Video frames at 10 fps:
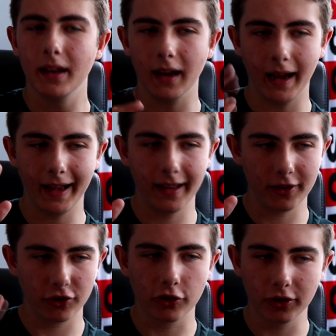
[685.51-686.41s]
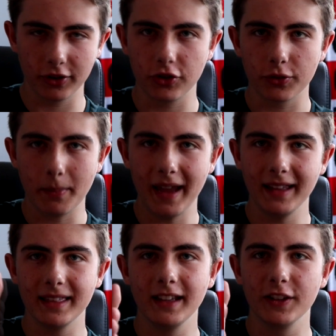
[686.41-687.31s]
Like, surely just
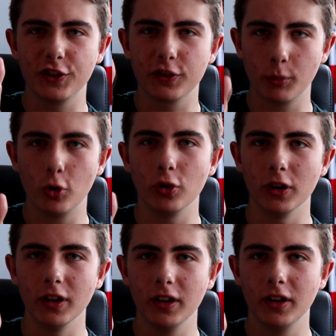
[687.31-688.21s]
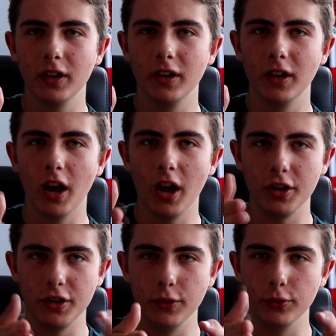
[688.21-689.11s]
make things smaller
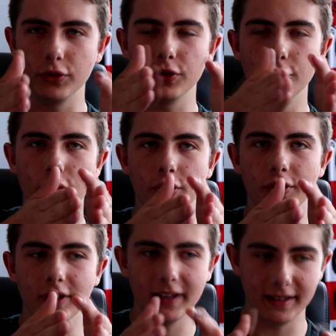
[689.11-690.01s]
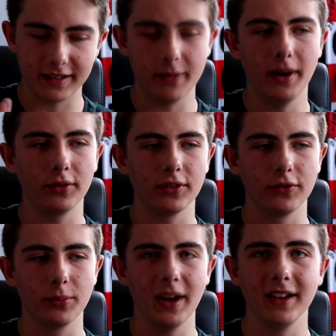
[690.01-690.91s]
and use the least amount
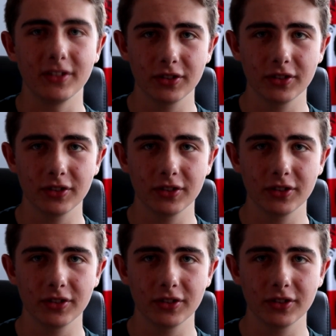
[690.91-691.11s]
of space.